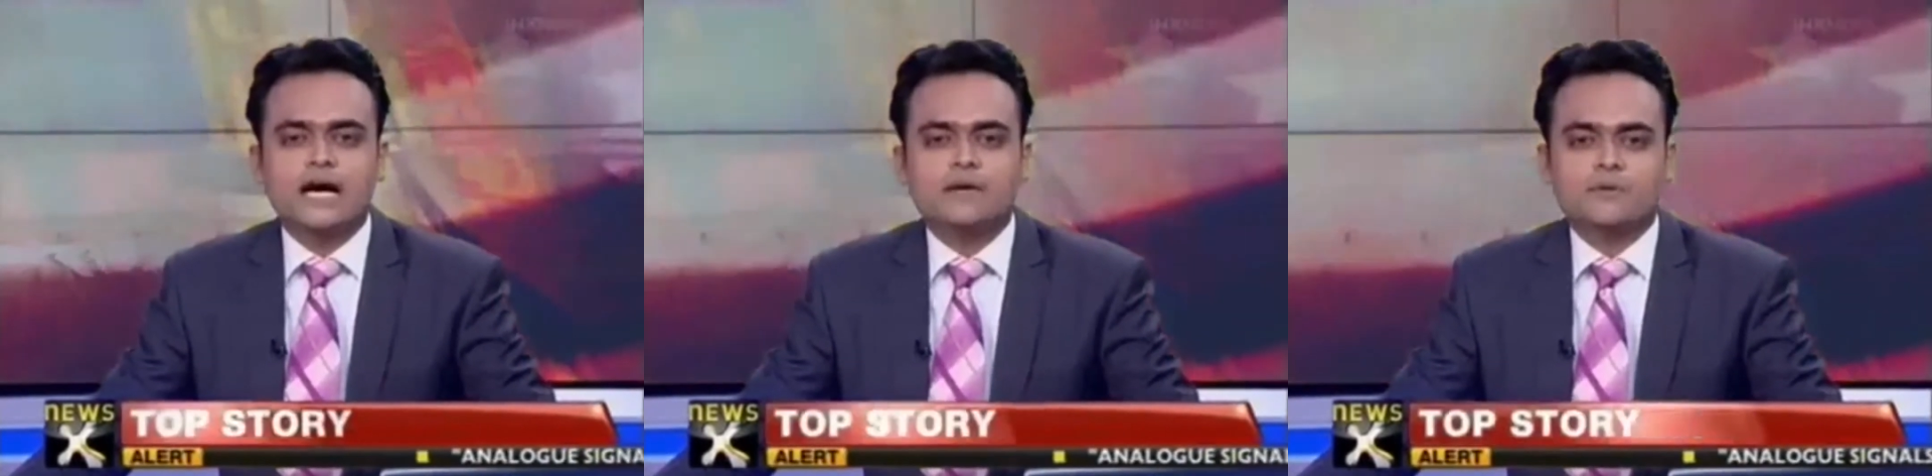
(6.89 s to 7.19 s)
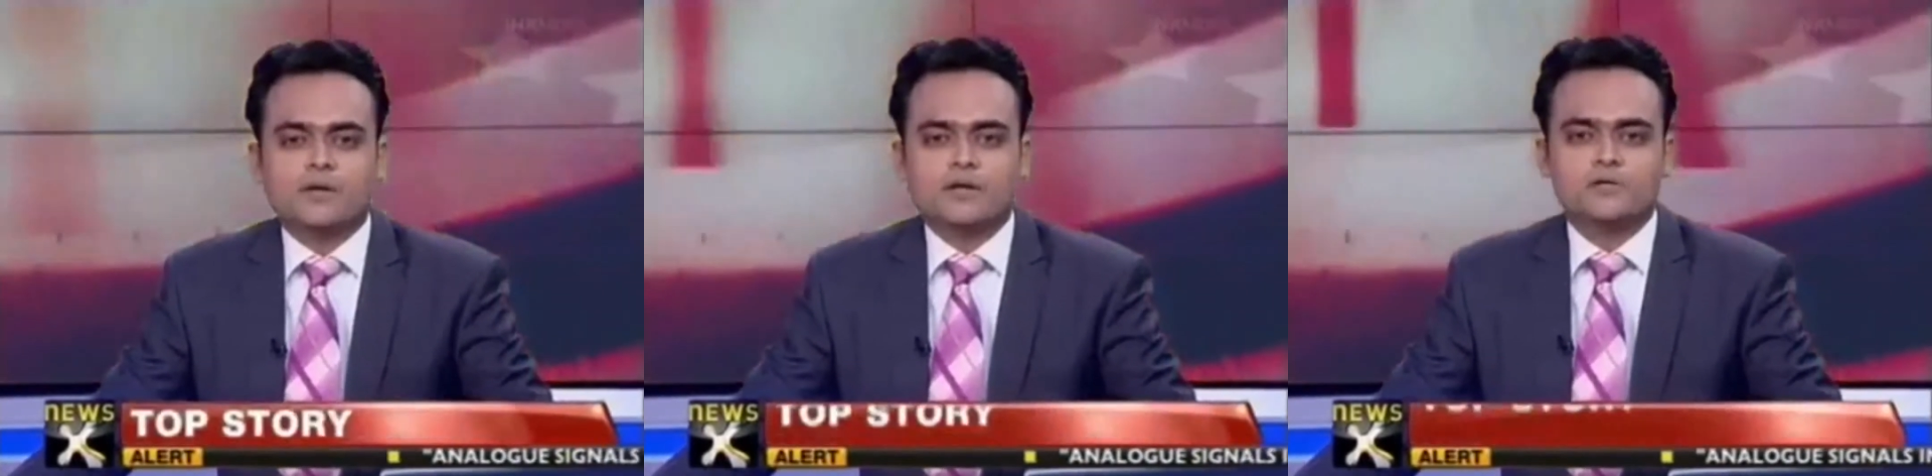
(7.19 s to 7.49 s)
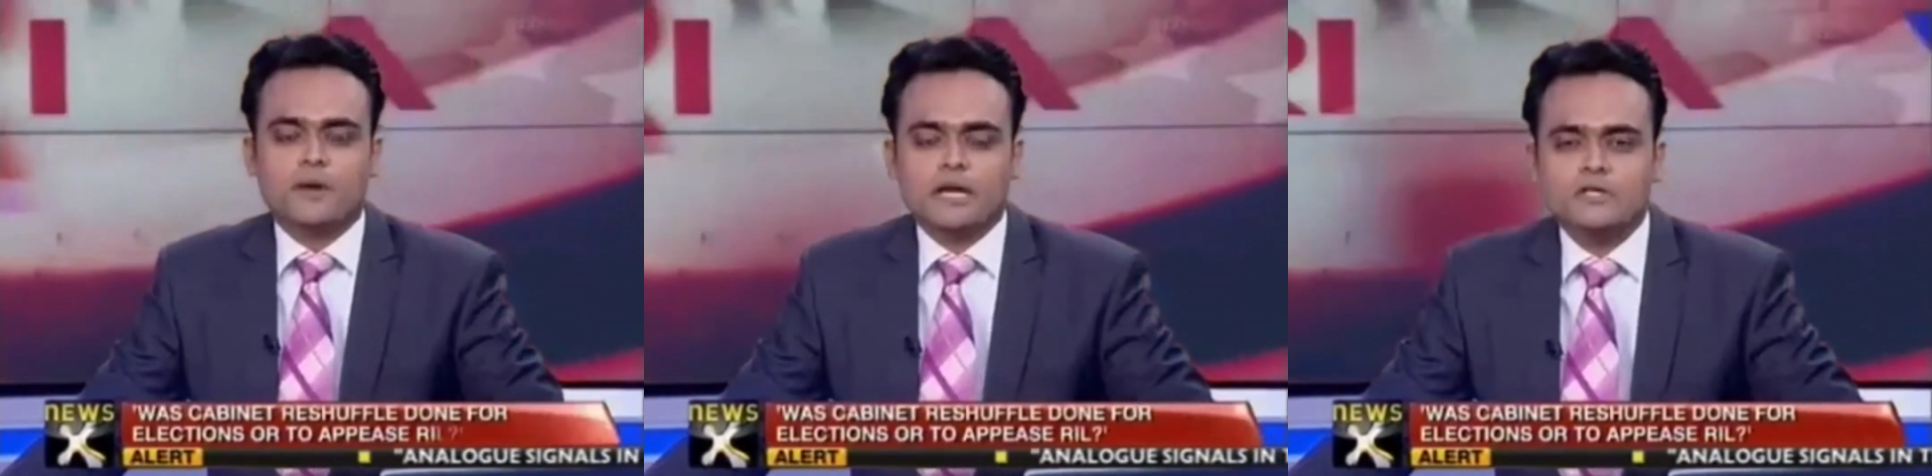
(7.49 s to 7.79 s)
I'm
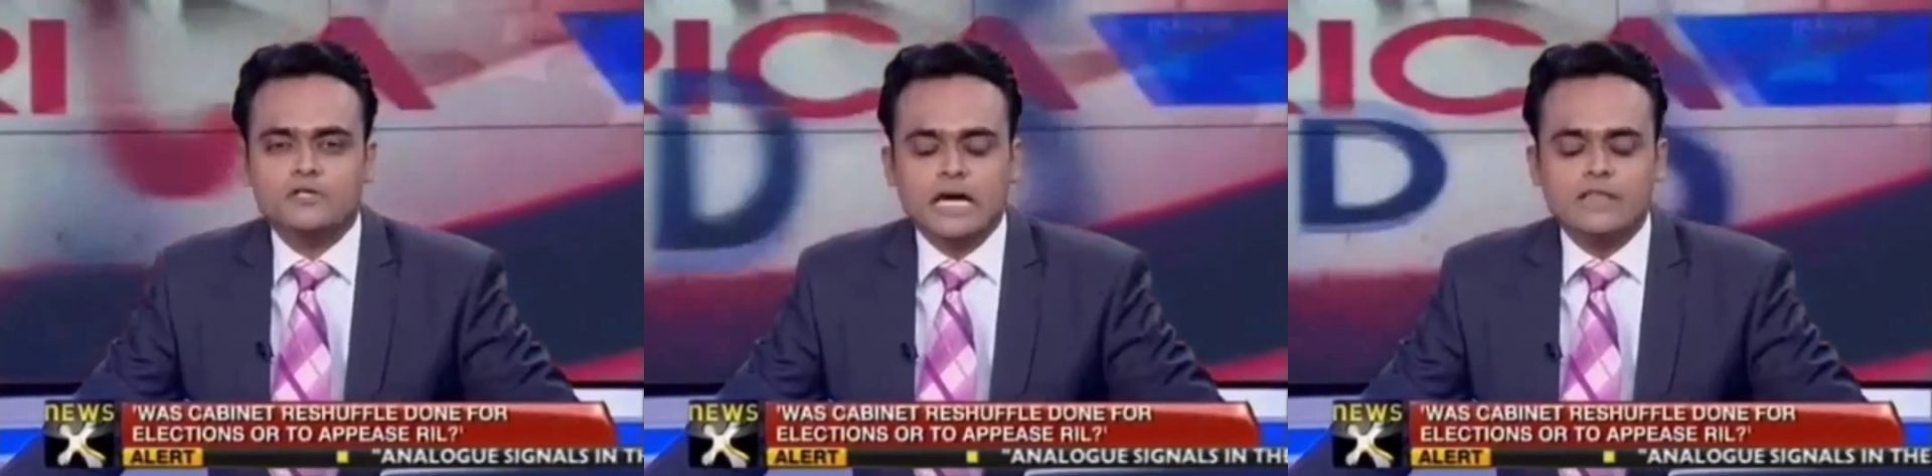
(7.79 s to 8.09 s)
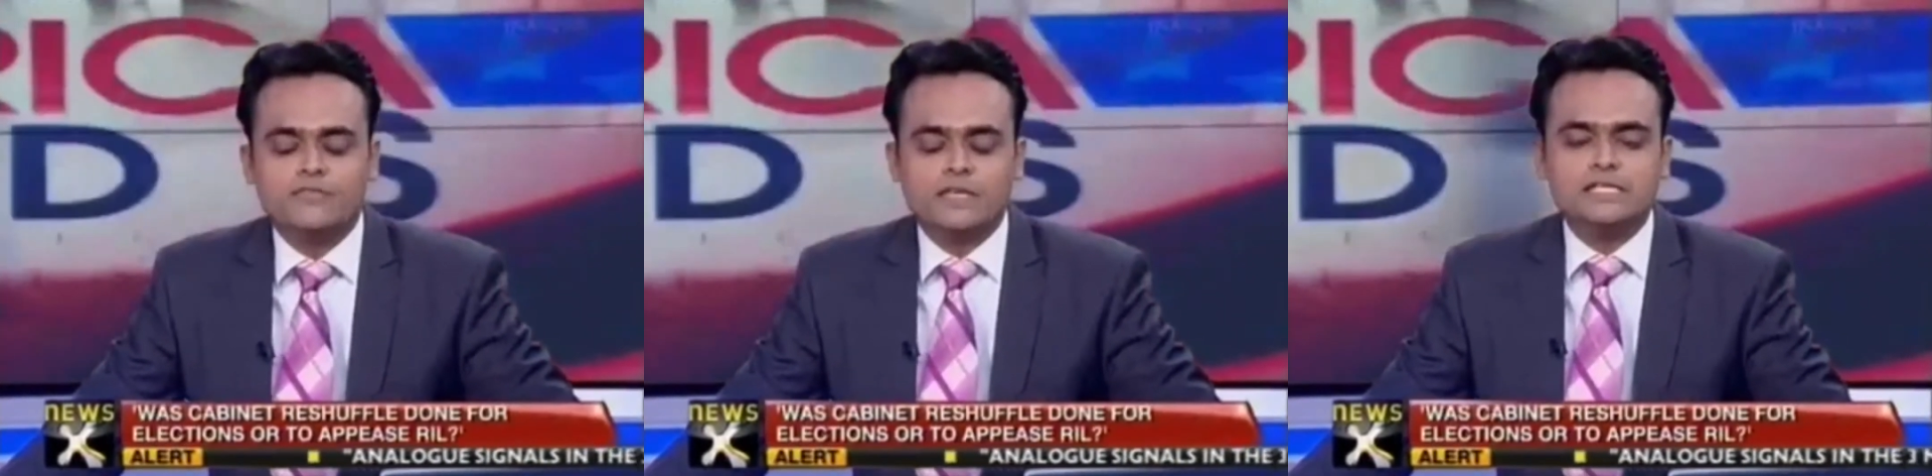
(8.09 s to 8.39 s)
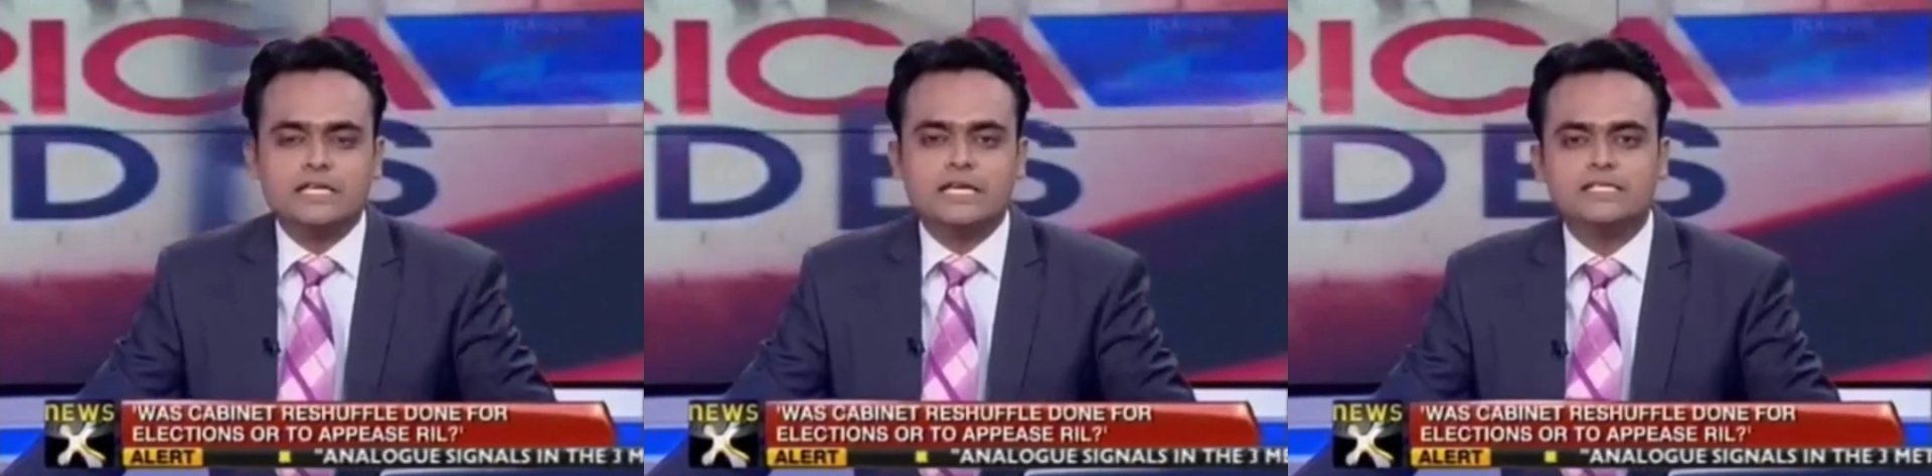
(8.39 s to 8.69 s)
Biresh Banerjee and
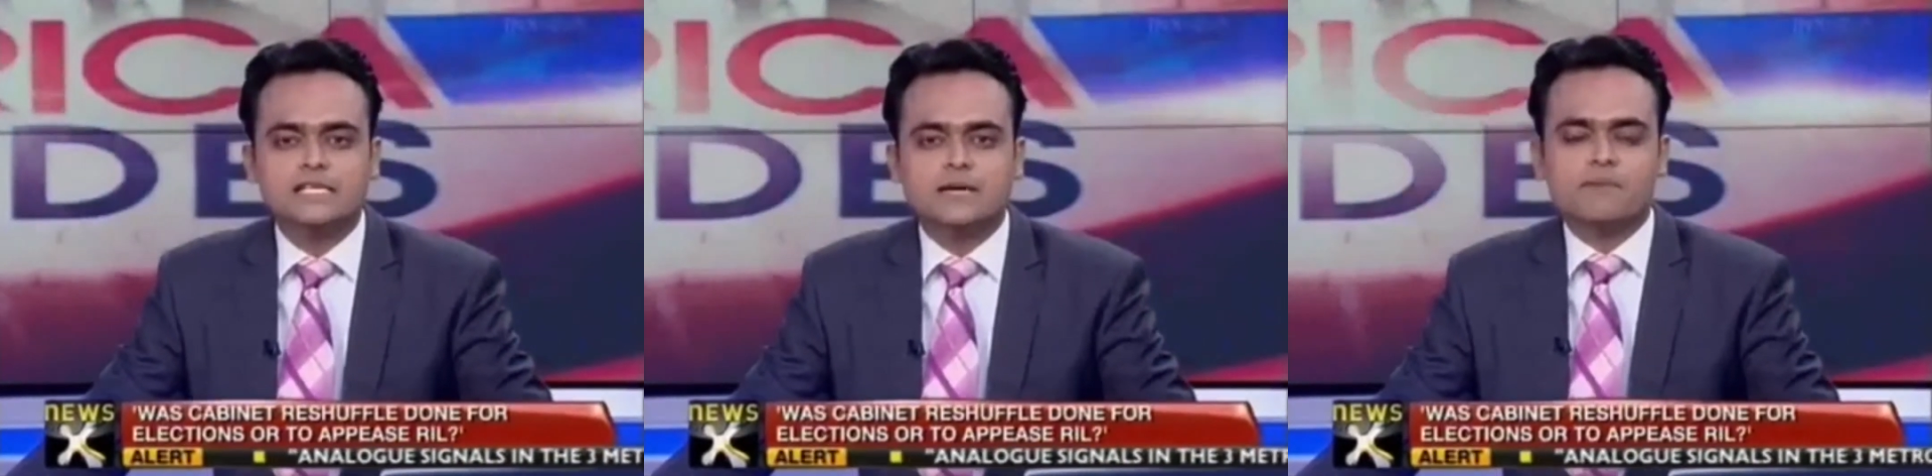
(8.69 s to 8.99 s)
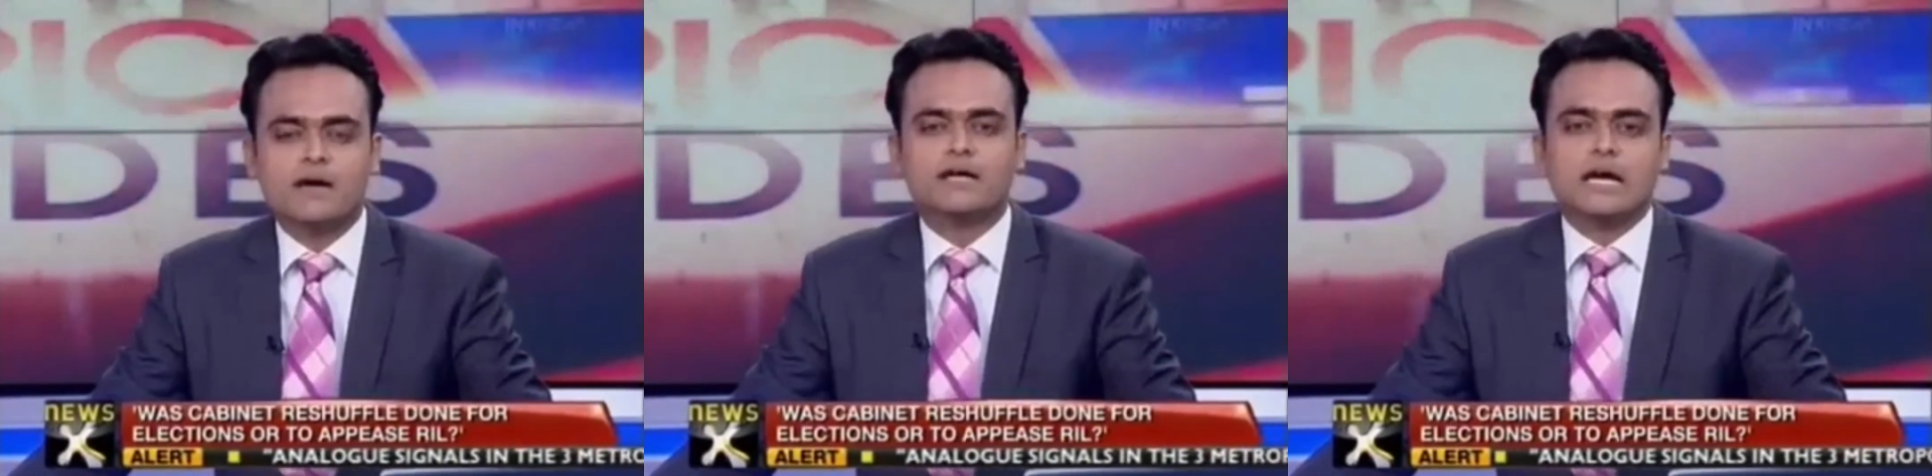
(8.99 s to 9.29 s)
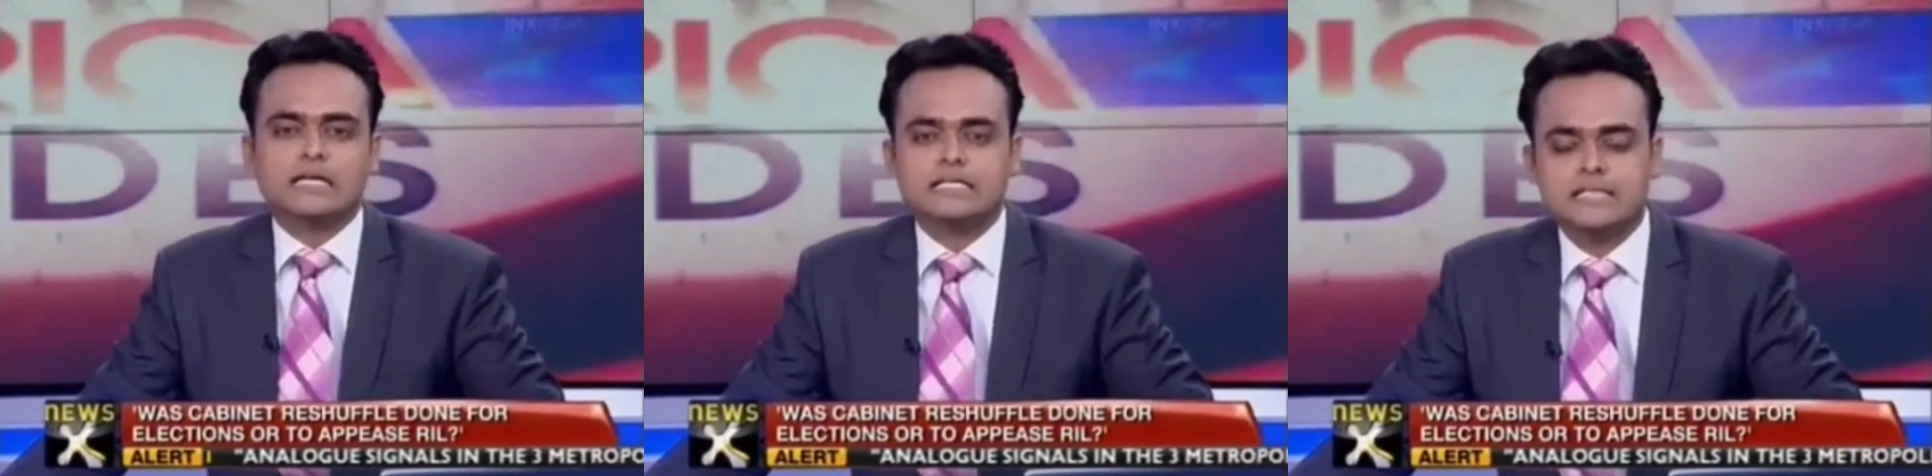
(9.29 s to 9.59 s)
this is
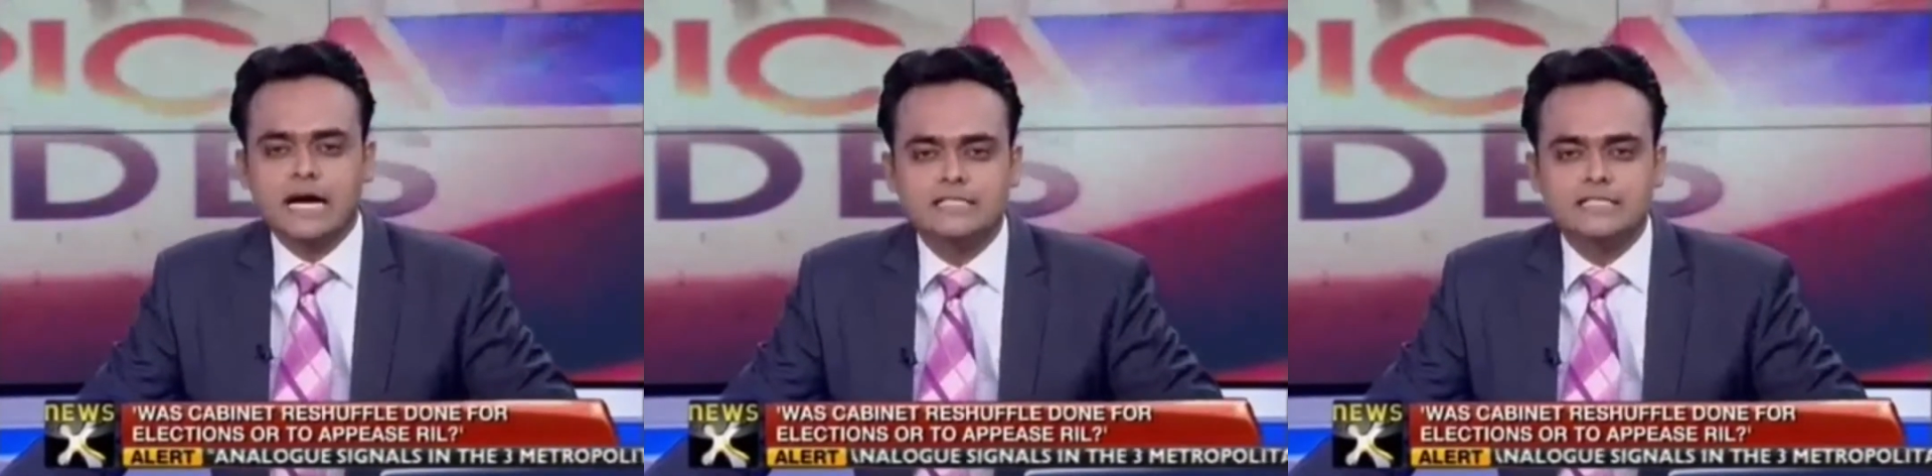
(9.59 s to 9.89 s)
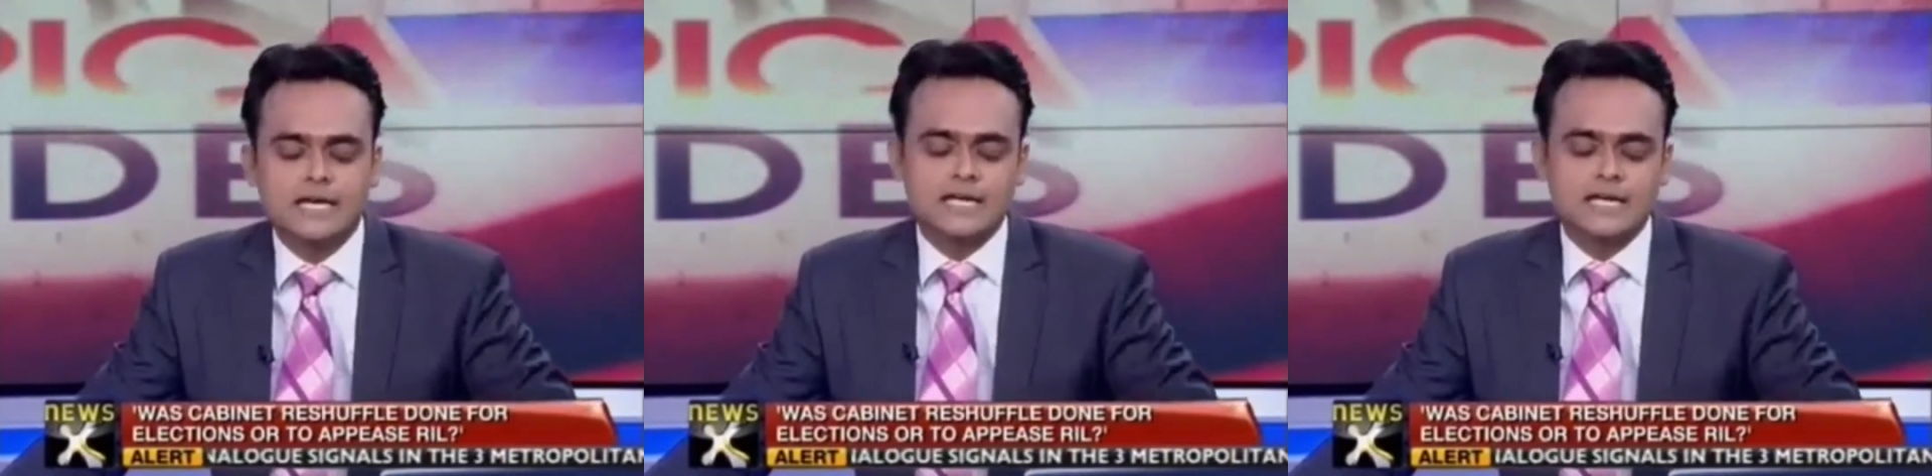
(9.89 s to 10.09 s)
America Decides,